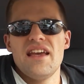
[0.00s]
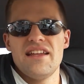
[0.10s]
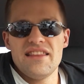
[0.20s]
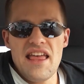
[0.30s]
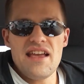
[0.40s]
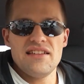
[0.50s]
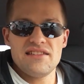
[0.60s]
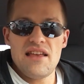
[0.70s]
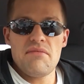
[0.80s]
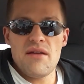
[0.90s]
And the thing is,
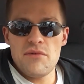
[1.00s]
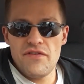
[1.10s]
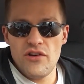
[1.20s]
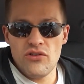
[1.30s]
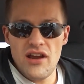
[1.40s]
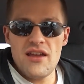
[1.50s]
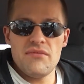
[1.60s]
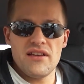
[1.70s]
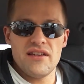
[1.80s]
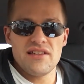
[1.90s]
is that made me feel great
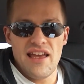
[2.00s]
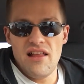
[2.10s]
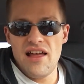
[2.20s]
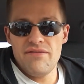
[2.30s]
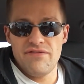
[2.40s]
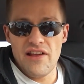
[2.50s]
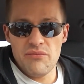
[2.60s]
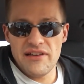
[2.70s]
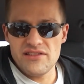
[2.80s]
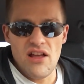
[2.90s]
because hell, I have
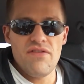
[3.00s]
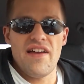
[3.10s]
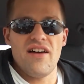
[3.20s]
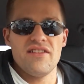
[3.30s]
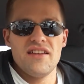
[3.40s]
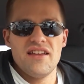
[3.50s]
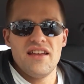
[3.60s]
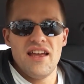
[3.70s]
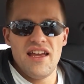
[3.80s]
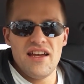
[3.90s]
failed myself out.
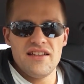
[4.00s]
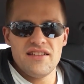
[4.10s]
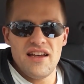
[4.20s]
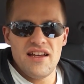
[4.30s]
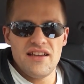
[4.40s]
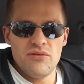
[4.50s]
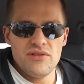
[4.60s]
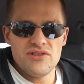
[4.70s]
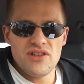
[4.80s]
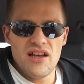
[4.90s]
And uh, it
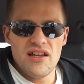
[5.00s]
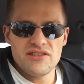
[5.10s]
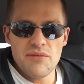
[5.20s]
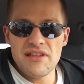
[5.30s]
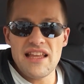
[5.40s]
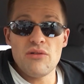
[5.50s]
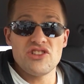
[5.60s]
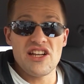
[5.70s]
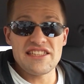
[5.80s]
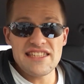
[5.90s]
was uh, something that
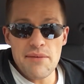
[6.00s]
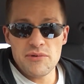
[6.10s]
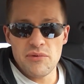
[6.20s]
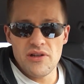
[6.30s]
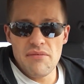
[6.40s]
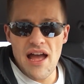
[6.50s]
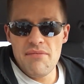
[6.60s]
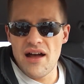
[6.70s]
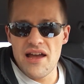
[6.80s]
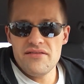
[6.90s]
was unacceptable in my
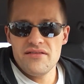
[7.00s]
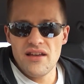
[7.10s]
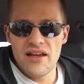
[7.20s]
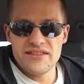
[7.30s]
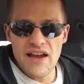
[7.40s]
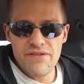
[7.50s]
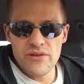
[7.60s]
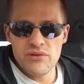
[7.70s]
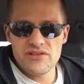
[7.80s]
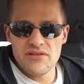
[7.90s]
mind. I
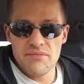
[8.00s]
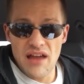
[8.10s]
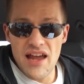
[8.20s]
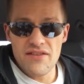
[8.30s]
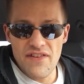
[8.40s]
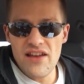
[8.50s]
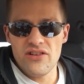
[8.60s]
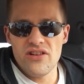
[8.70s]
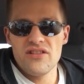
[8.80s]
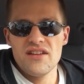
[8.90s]
definitely wasn't, I'm not a
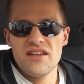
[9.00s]
failure.